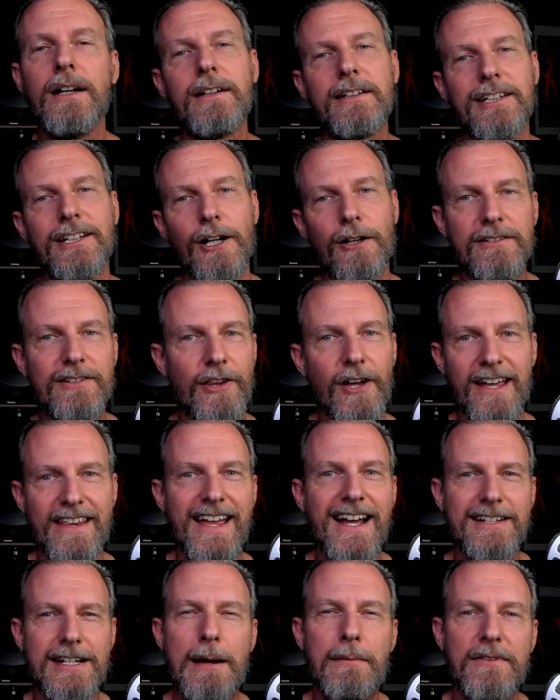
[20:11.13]
You know,
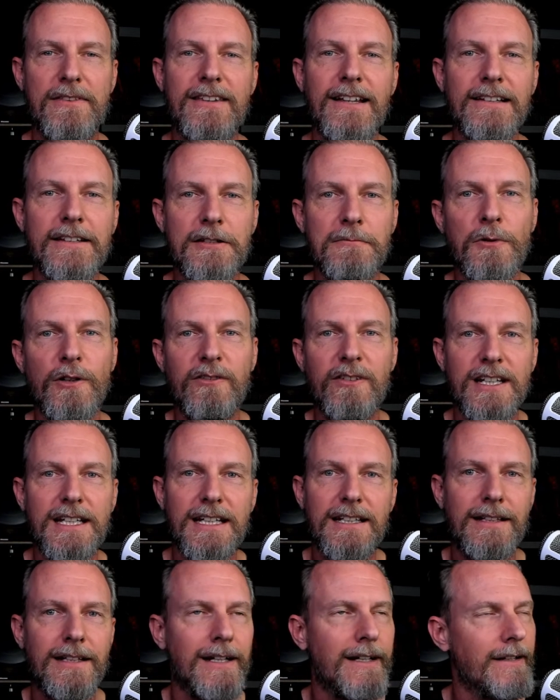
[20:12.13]
that type of thing that the movie
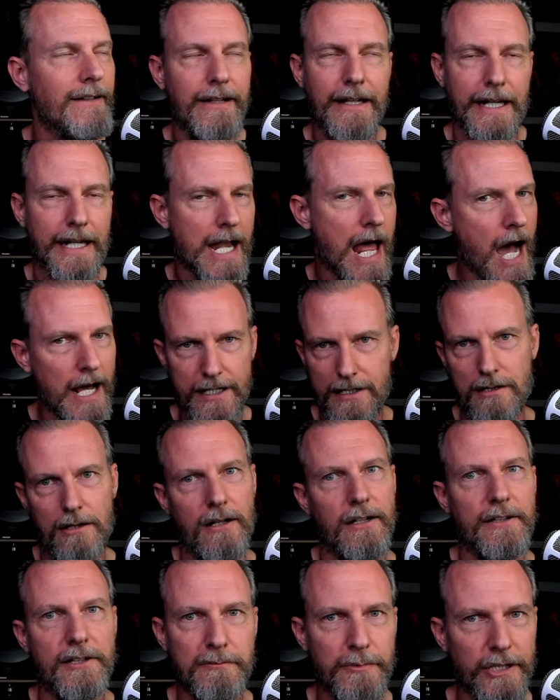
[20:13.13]
did. Not at
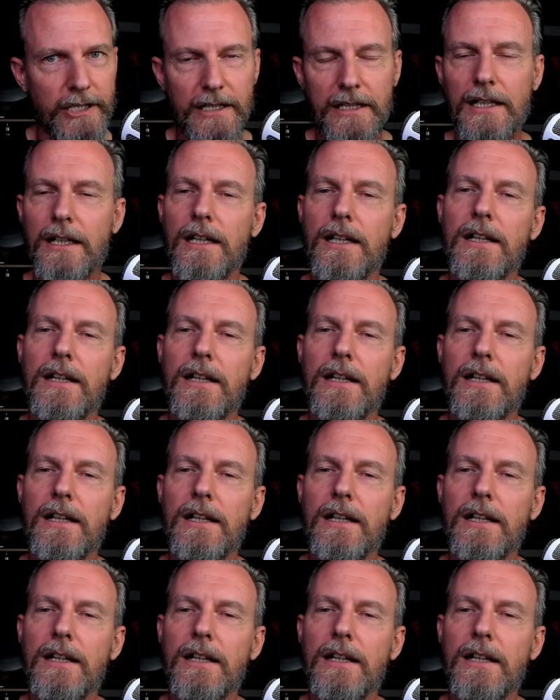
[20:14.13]
all in the book.